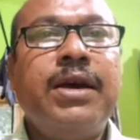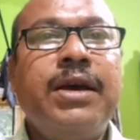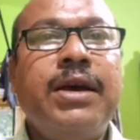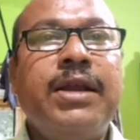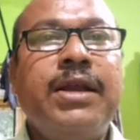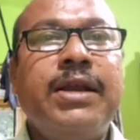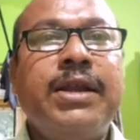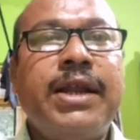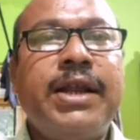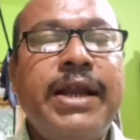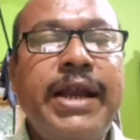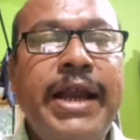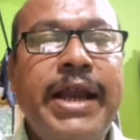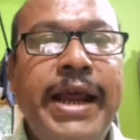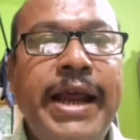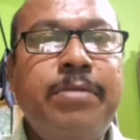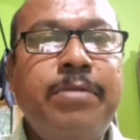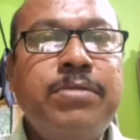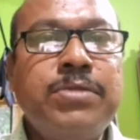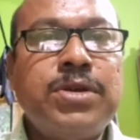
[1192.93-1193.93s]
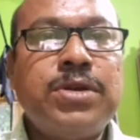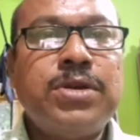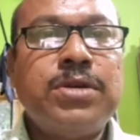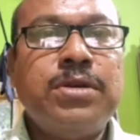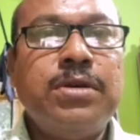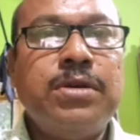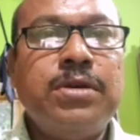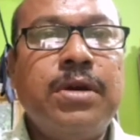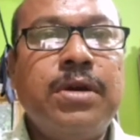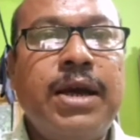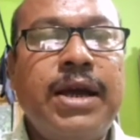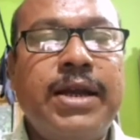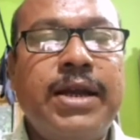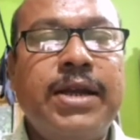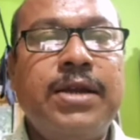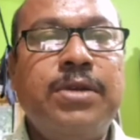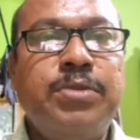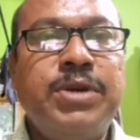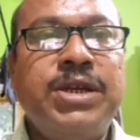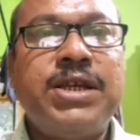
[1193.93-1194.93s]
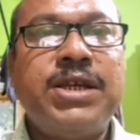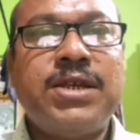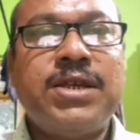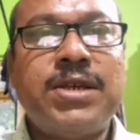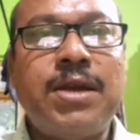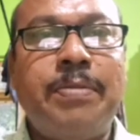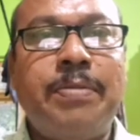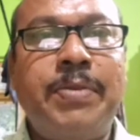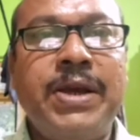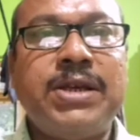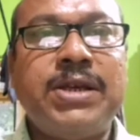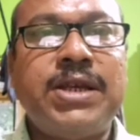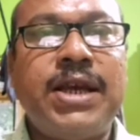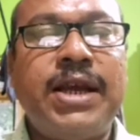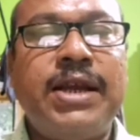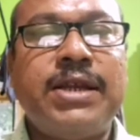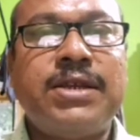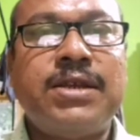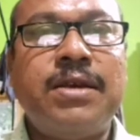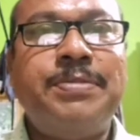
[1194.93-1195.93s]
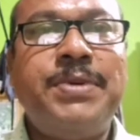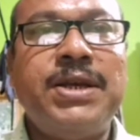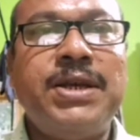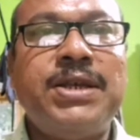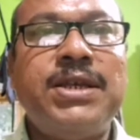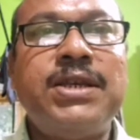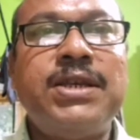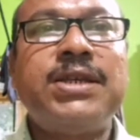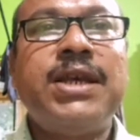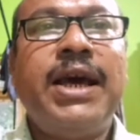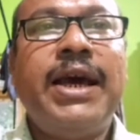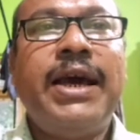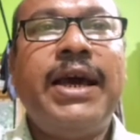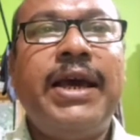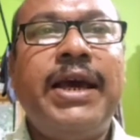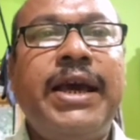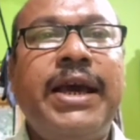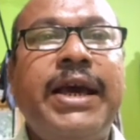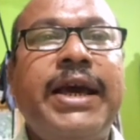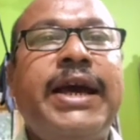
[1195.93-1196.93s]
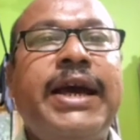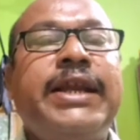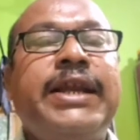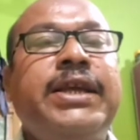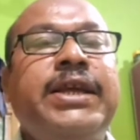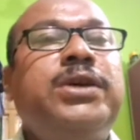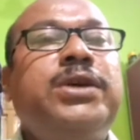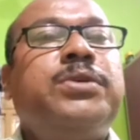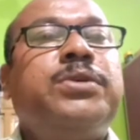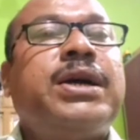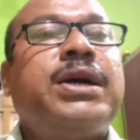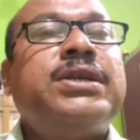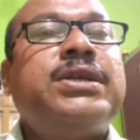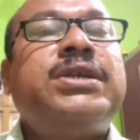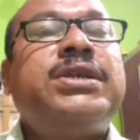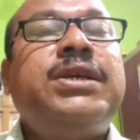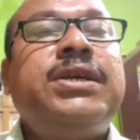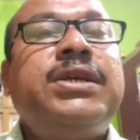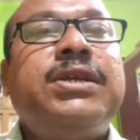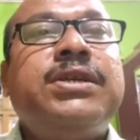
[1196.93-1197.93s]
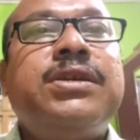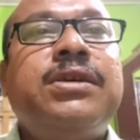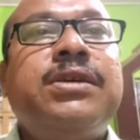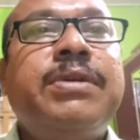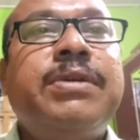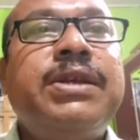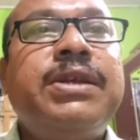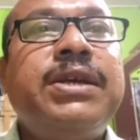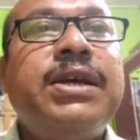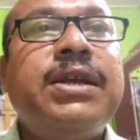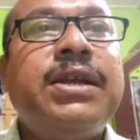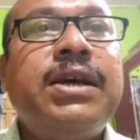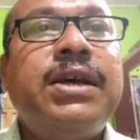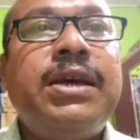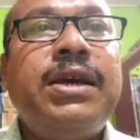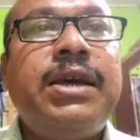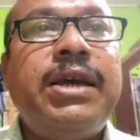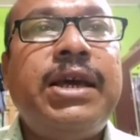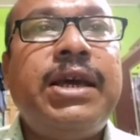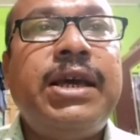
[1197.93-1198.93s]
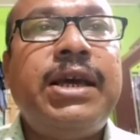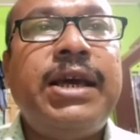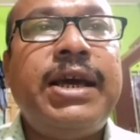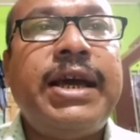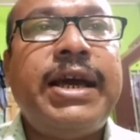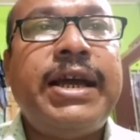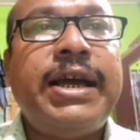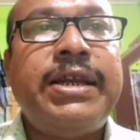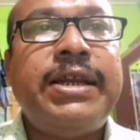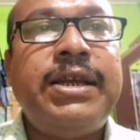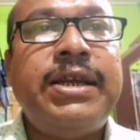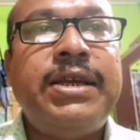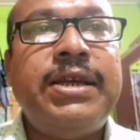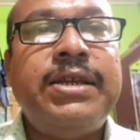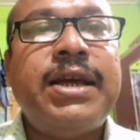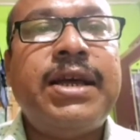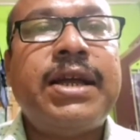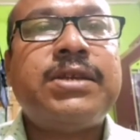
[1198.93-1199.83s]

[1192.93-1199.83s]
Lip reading: the names added with a suffix, and the suffix is ane. You can see it is given here ane. That